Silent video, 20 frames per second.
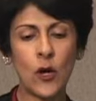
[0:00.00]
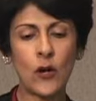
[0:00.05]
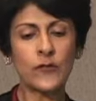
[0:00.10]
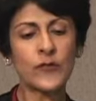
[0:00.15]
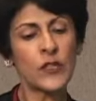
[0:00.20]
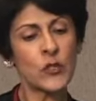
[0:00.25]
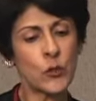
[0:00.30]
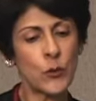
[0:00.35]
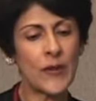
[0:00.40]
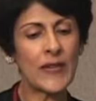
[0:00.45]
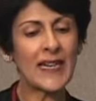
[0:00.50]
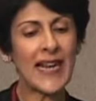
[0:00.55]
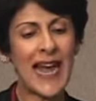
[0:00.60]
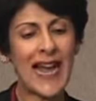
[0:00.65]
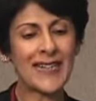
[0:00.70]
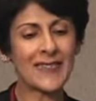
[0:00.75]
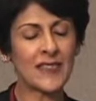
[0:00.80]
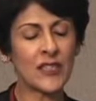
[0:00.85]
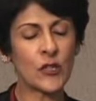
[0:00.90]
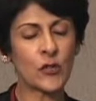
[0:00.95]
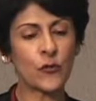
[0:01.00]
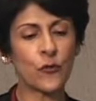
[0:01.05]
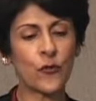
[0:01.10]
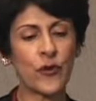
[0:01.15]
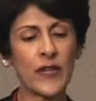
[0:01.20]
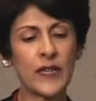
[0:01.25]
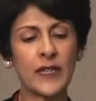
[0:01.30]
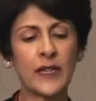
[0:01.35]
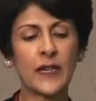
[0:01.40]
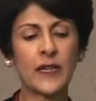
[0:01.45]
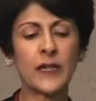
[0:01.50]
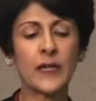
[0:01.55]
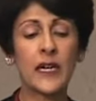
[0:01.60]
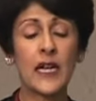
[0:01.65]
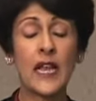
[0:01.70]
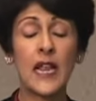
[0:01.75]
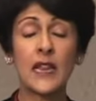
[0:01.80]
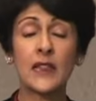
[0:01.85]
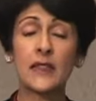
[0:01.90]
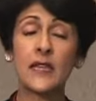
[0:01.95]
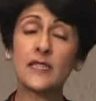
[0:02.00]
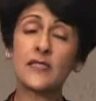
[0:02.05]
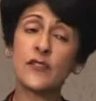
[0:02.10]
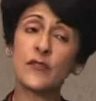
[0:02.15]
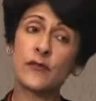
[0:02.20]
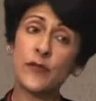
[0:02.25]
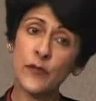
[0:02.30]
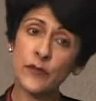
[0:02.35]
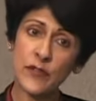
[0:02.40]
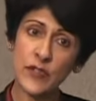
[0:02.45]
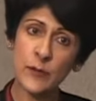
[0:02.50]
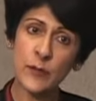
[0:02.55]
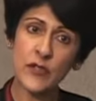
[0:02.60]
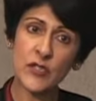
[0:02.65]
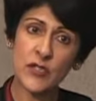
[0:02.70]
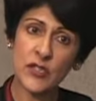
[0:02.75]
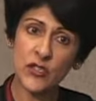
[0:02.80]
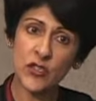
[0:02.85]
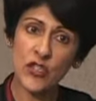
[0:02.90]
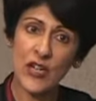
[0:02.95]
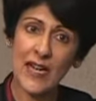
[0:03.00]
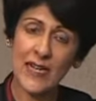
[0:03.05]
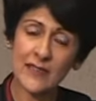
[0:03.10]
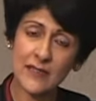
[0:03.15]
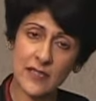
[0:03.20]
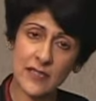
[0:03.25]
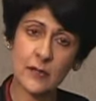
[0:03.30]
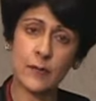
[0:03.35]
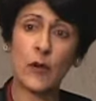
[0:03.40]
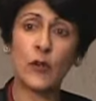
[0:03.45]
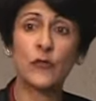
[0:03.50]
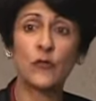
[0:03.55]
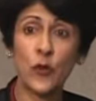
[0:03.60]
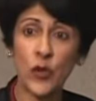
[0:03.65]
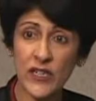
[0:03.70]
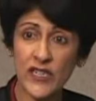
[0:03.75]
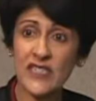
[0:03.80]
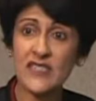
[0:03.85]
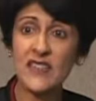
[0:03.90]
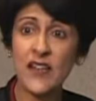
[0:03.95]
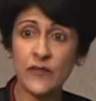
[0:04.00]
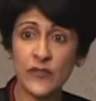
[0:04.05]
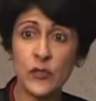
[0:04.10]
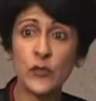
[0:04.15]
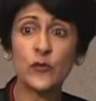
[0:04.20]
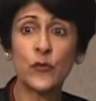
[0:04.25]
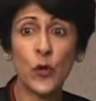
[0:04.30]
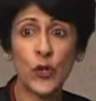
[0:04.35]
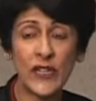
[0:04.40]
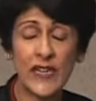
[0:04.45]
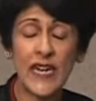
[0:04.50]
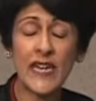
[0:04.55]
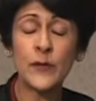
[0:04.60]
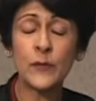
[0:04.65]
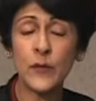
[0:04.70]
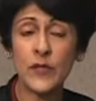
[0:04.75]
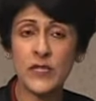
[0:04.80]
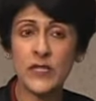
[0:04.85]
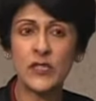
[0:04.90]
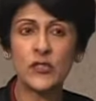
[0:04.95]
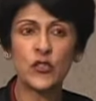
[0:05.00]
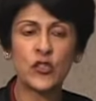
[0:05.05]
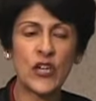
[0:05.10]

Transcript: of the twin has schizophrenia, there's a 50% chance, it's about 47 to 48%